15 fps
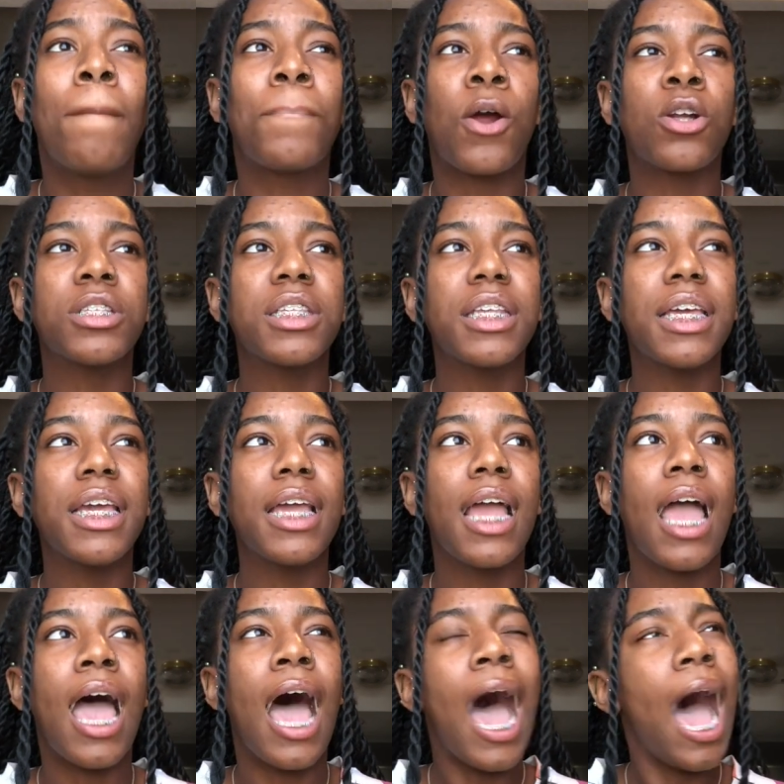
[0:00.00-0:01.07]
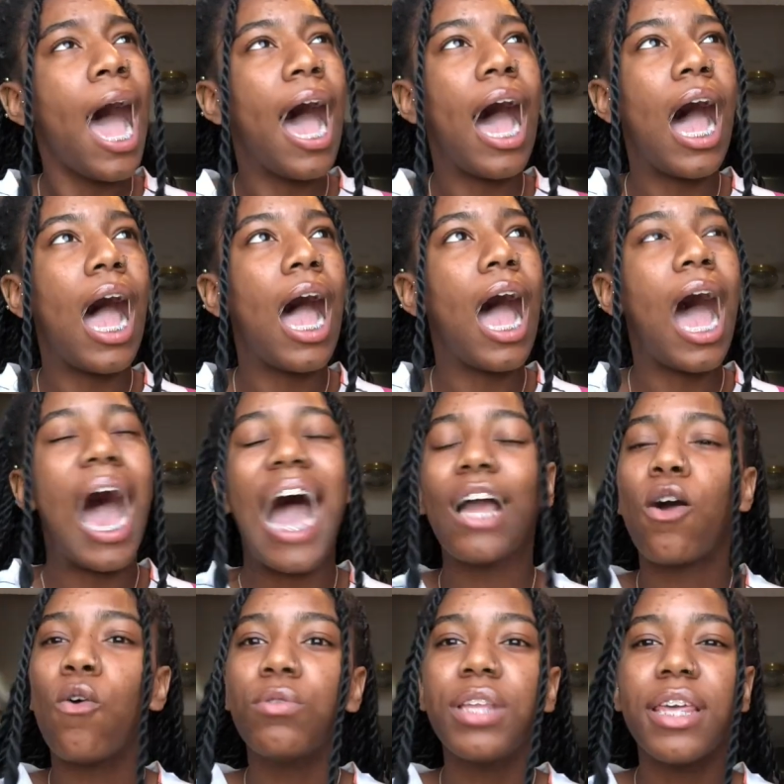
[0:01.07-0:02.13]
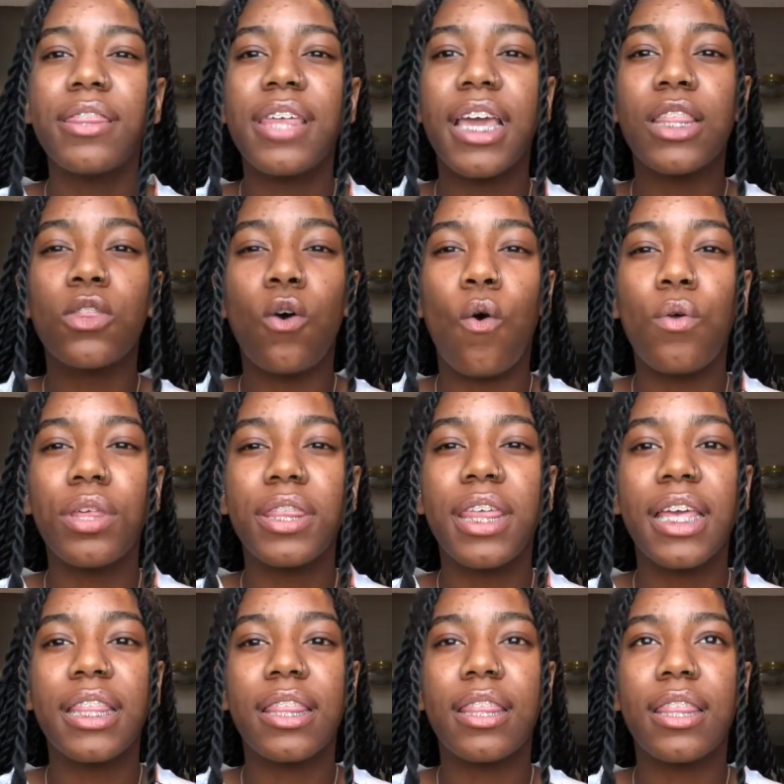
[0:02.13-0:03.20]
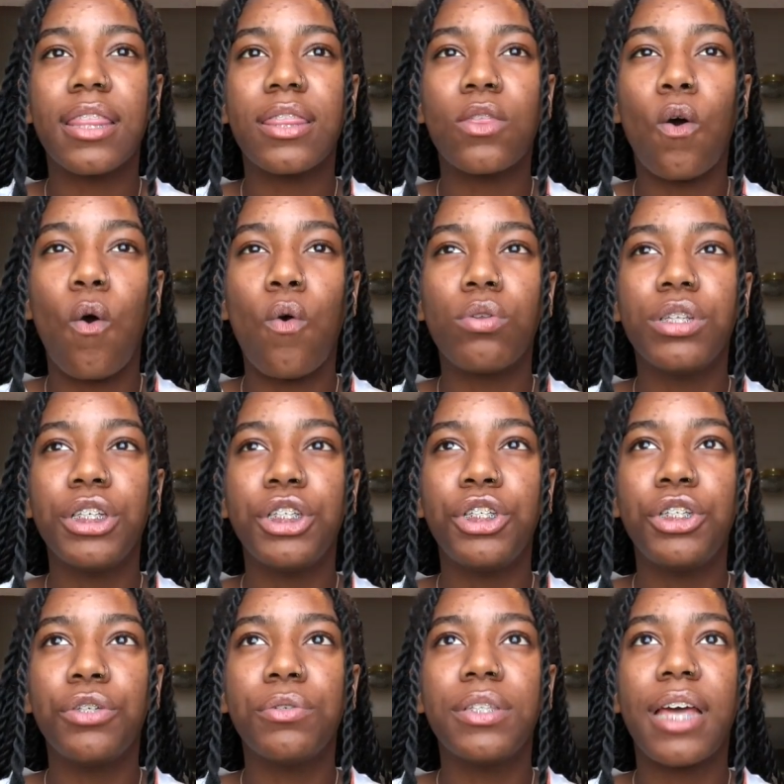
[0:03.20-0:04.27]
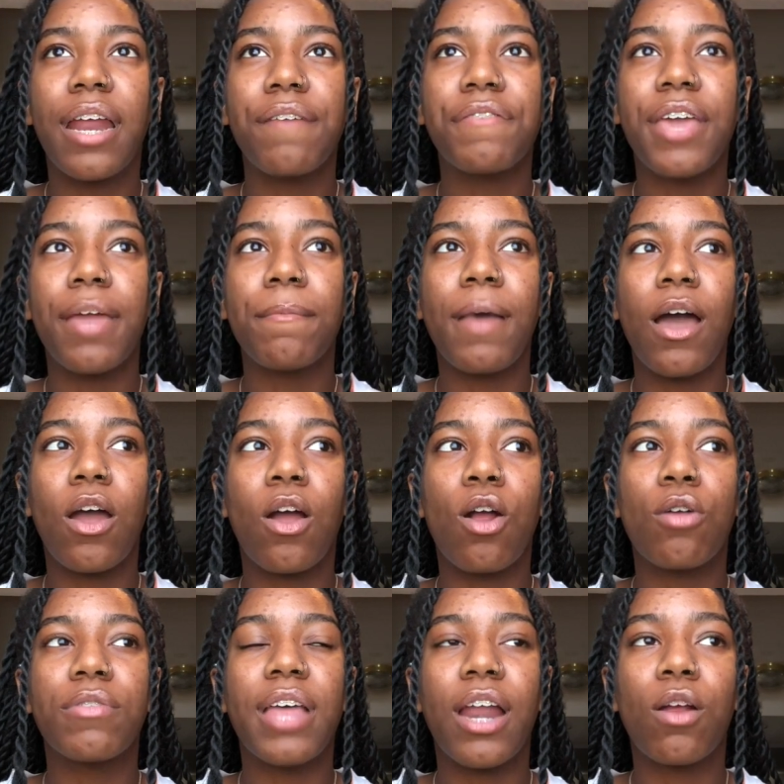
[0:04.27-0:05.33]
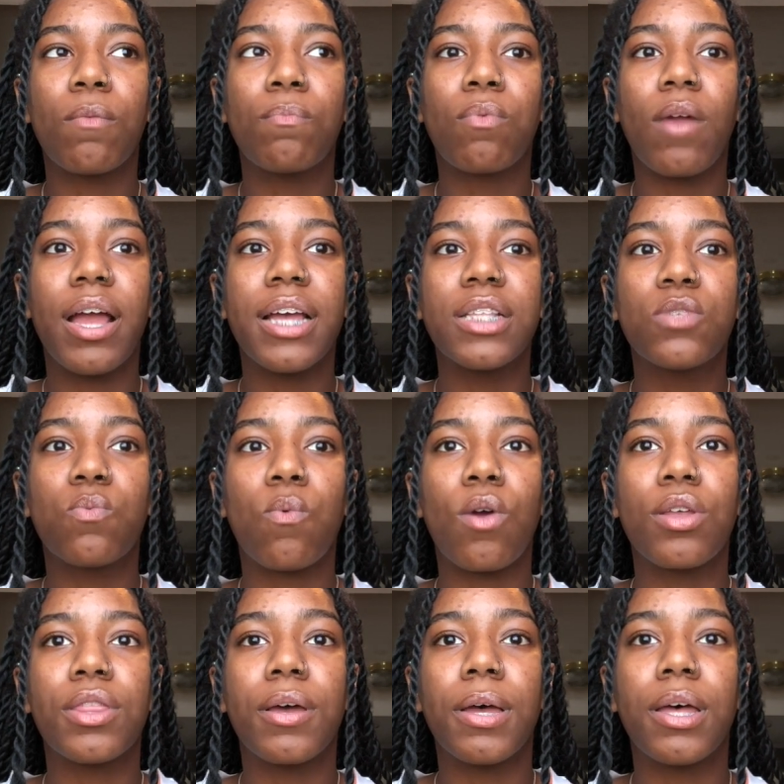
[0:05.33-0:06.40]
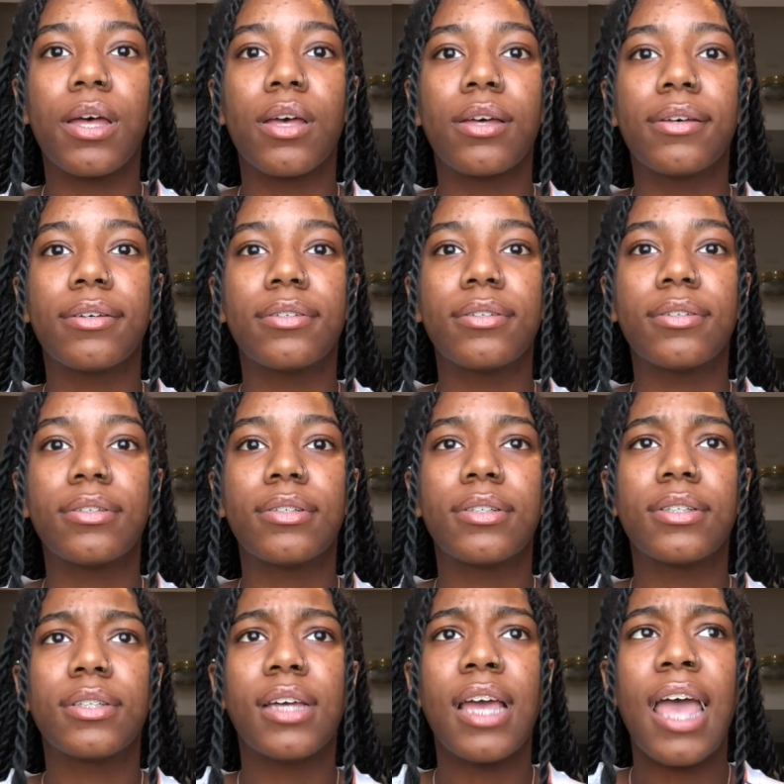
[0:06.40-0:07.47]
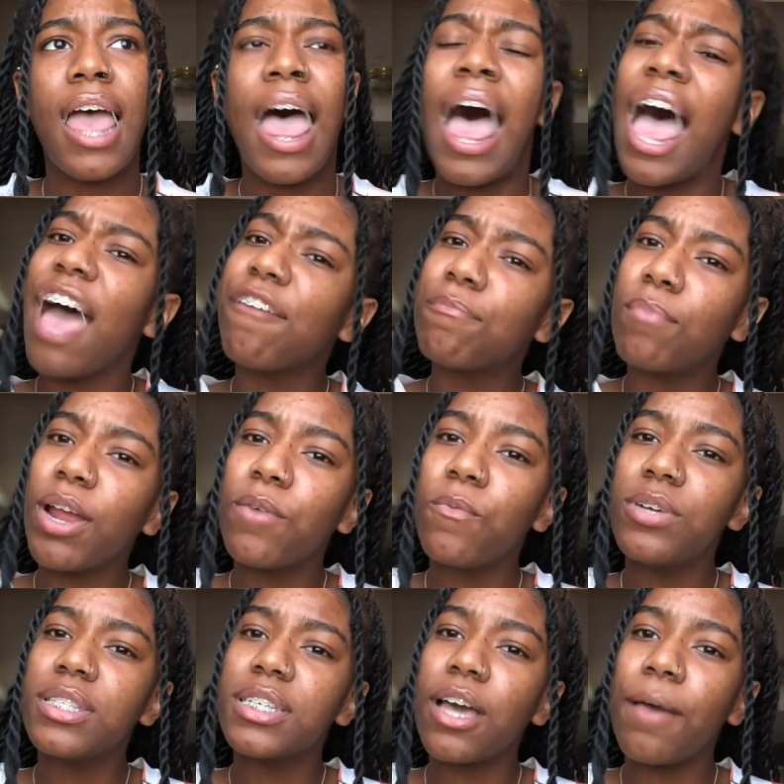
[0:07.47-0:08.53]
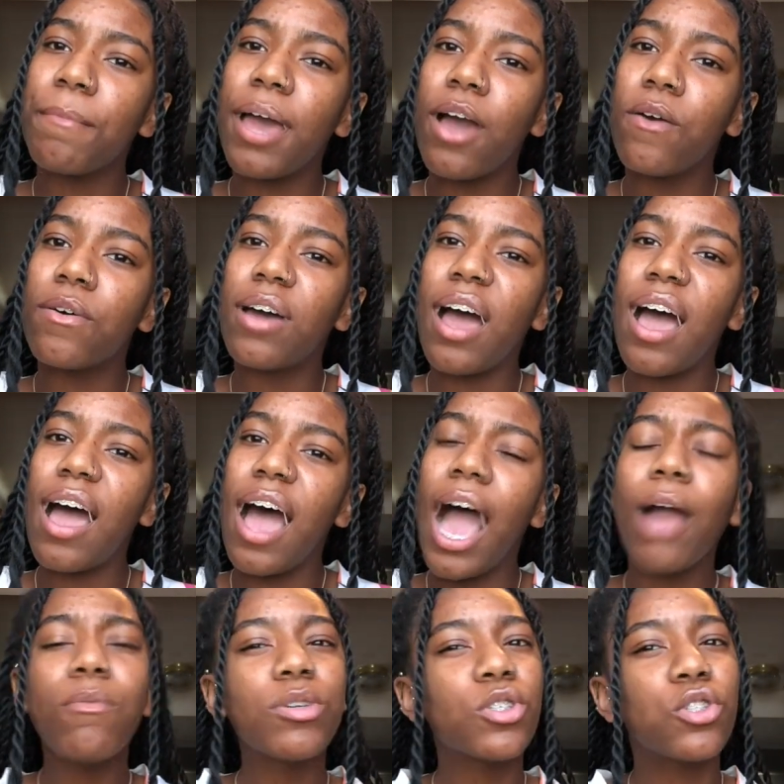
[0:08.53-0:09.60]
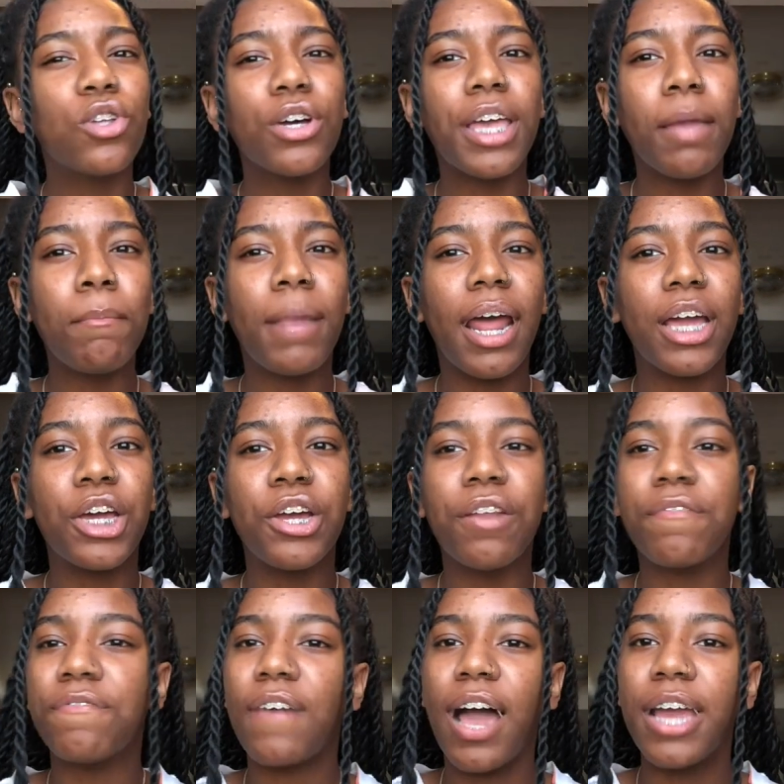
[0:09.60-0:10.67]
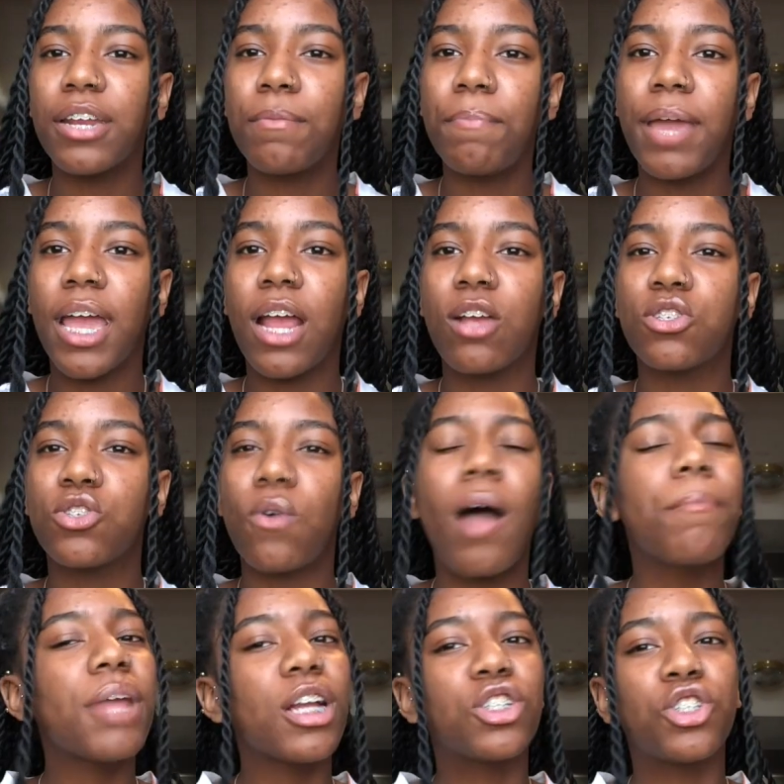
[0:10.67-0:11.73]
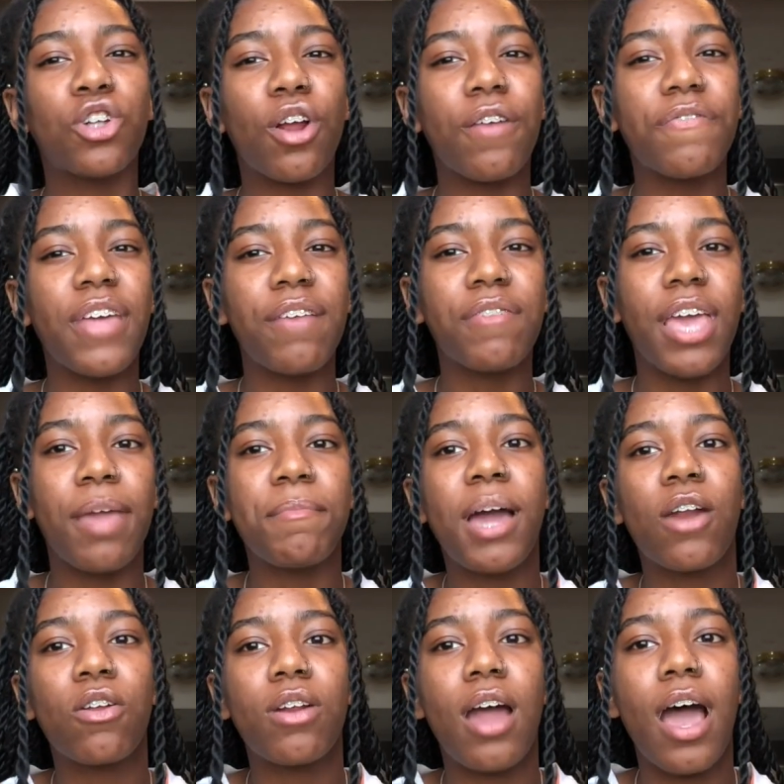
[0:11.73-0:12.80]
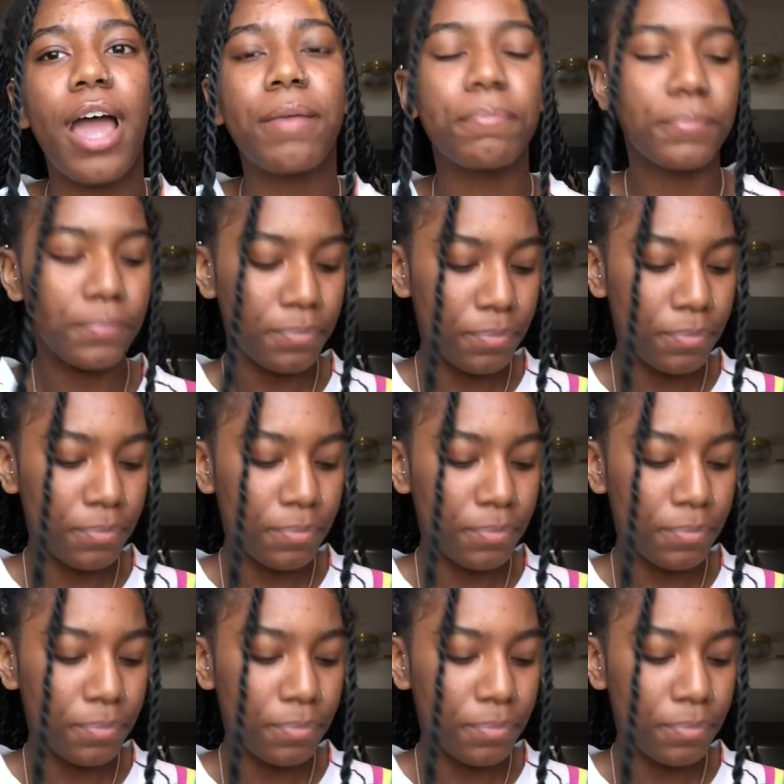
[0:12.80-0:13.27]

Personally, I only think the only shoes that have came out that are breads were the Have bread ones come out? I was looking, but I couldn't find a pair, so I'm not sure if they came out or not.